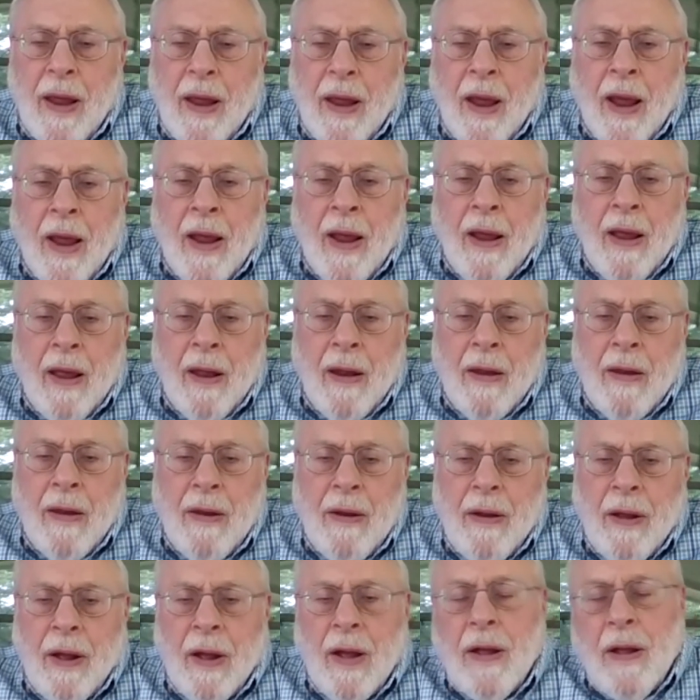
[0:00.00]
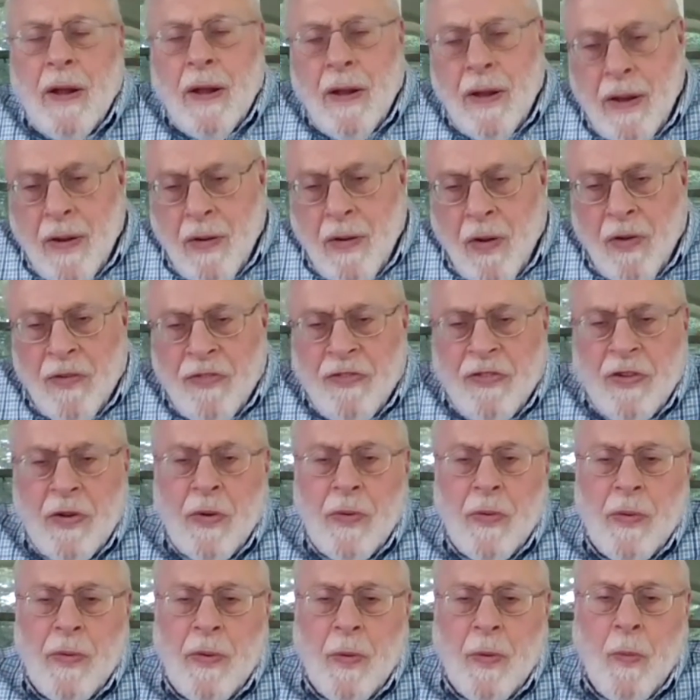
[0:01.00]
and
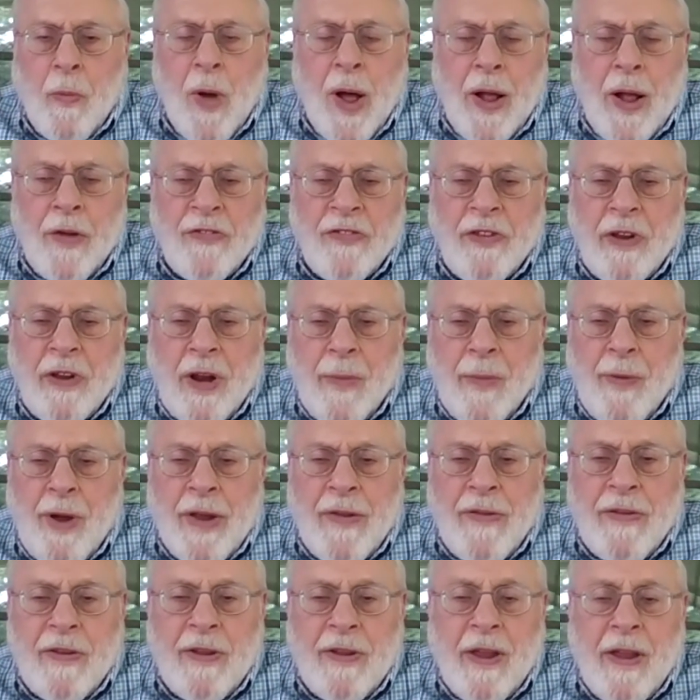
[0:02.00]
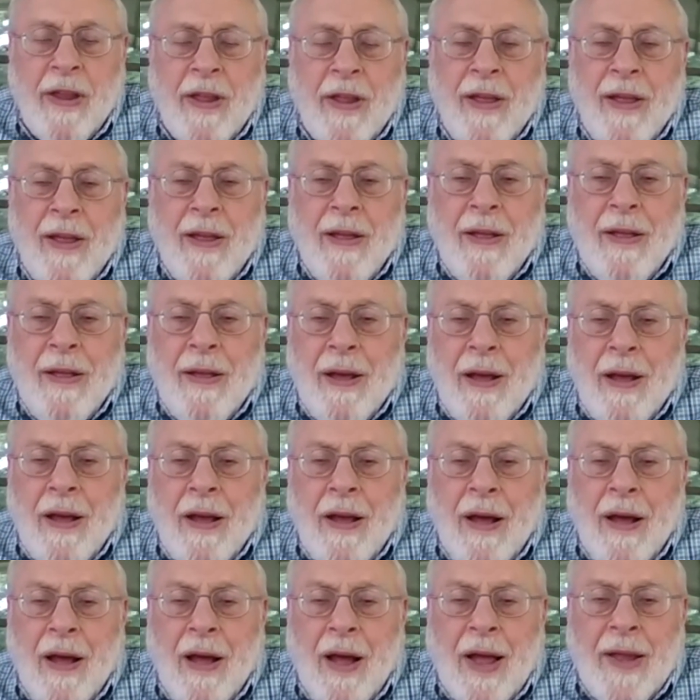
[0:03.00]
also while I was in MIT,
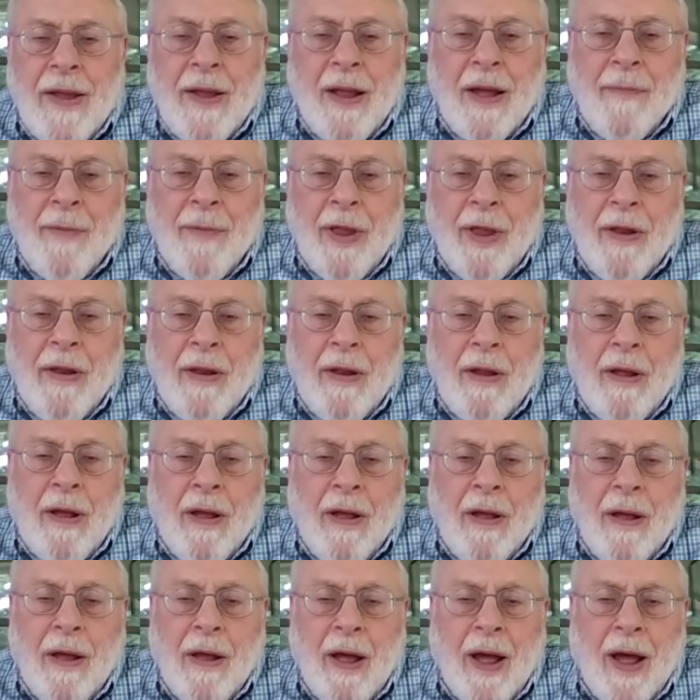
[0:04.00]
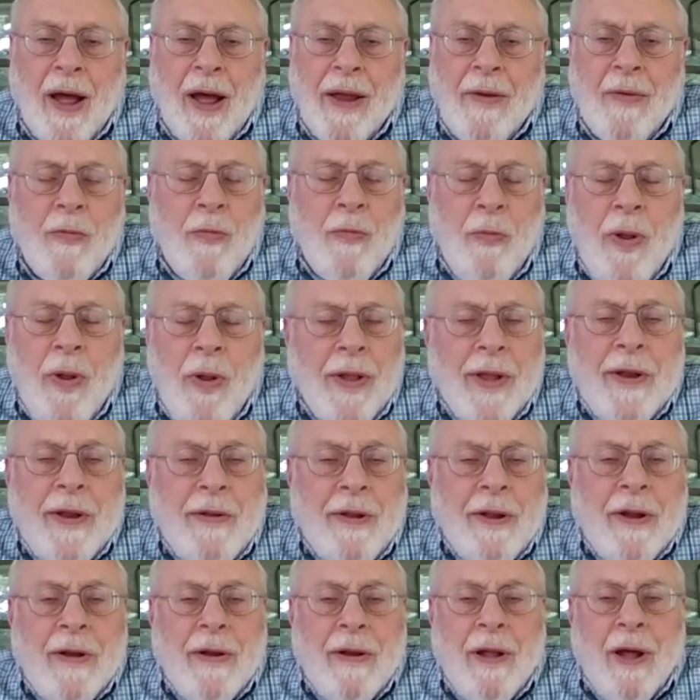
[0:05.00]
I mean, I really
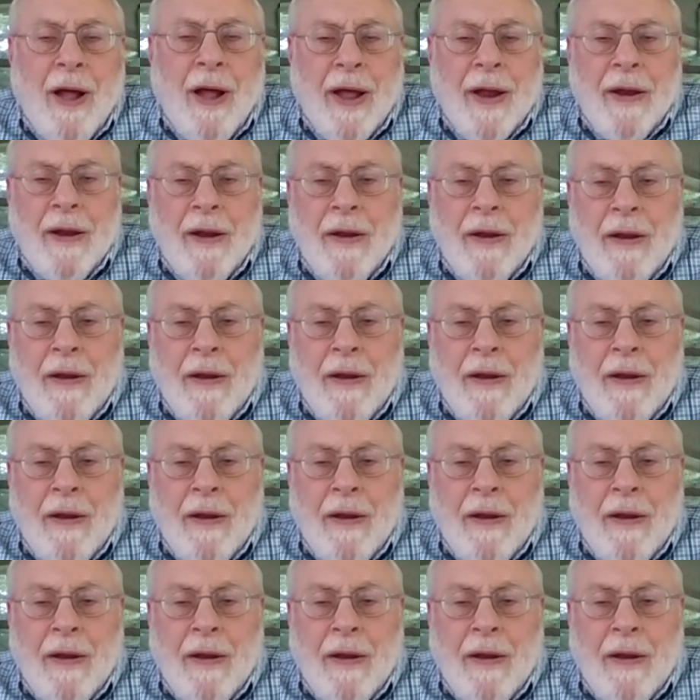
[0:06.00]
did not